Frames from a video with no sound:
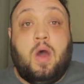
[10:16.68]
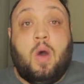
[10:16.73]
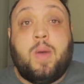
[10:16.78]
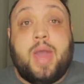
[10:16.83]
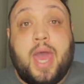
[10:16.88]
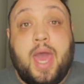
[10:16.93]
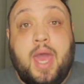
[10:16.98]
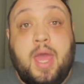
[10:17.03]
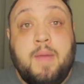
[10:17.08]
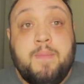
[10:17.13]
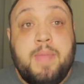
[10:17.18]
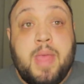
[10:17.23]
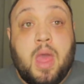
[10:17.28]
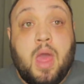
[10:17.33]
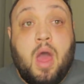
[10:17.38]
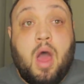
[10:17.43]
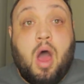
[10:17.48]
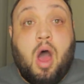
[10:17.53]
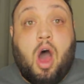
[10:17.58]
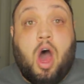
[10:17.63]
okay?
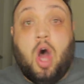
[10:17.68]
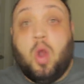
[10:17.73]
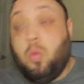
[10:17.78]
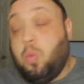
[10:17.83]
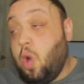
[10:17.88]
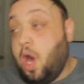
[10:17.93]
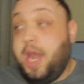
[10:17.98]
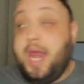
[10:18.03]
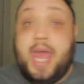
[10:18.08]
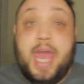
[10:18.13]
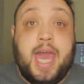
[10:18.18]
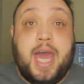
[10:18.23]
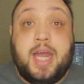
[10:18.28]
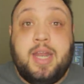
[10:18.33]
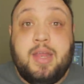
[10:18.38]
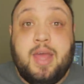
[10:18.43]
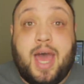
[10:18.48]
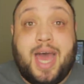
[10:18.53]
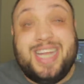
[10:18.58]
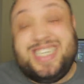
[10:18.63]
On one
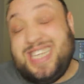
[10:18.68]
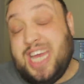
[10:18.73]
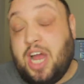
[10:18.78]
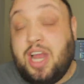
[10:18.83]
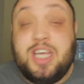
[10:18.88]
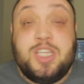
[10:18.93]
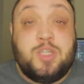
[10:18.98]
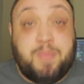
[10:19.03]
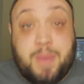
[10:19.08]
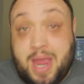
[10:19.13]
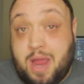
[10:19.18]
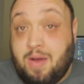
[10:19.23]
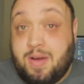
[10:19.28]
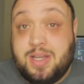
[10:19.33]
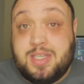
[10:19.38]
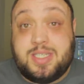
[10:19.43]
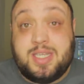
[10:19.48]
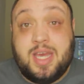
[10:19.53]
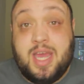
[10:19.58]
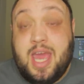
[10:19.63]
hand, I tell his
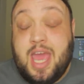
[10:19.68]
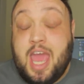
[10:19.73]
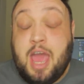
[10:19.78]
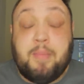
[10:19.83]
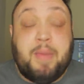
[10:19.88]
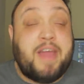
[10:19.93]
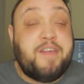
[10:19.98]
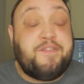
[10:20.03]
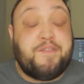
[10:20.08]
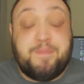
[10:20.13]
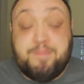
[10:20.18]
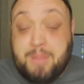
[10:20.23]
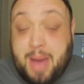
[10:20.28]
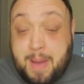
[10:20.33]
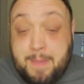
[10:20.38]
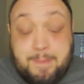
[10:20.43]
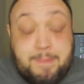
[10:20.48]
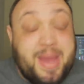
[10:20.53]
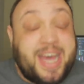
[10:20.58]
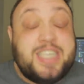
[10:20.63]
parents, and my,
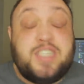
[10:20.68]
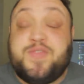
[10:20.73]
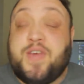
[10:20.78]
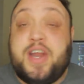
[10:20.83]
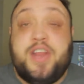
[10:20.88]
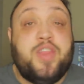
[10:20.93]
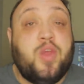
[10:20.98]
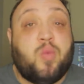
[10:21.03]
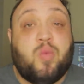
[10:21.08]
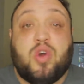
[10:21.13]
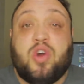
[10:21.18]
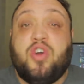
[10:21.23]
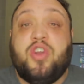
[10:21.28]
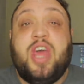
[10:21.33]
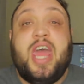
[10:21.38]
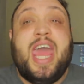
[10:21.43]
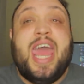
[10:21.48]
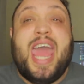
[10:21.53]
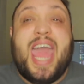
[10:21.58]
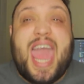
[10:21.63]
my best friend in the
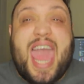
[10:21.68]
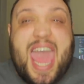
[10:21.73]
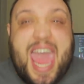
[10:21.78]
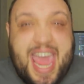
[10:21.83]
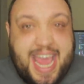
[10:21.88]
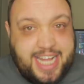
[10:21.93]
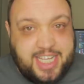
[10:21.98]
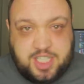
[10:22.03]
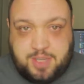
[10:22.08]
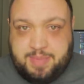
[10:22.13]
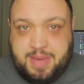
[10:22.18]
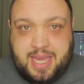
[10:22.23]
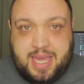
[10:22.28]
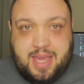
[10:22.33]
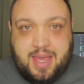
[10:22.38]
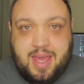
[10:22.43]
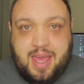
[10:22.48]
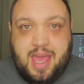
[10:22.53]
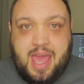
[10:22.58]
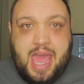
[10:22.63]
world hates me
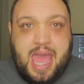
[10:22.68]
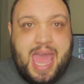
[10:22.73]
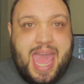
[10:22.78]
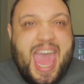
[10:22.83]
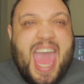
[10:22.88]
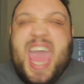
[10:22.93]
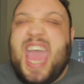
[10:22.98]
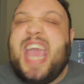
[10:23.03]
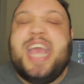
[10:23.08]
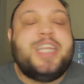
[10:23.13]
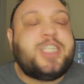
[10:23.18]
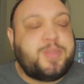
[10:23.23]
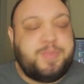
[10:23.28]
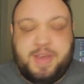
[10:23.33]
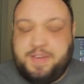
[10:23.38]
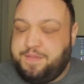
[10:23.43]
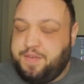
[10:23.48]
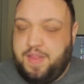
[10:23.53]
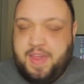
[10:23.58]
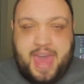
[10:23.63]
hates
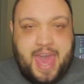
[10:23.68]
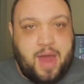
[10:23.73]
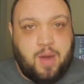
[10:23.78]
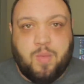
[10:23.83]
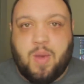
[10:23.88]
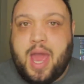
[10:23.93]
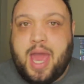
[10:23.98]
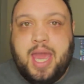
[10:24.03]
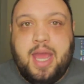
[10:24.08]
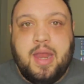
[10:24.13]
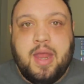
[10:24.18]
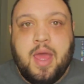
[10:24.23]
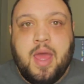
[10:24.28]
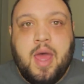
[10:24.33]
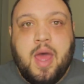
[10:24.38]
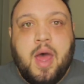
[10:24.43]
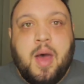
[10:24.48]
me for that, right?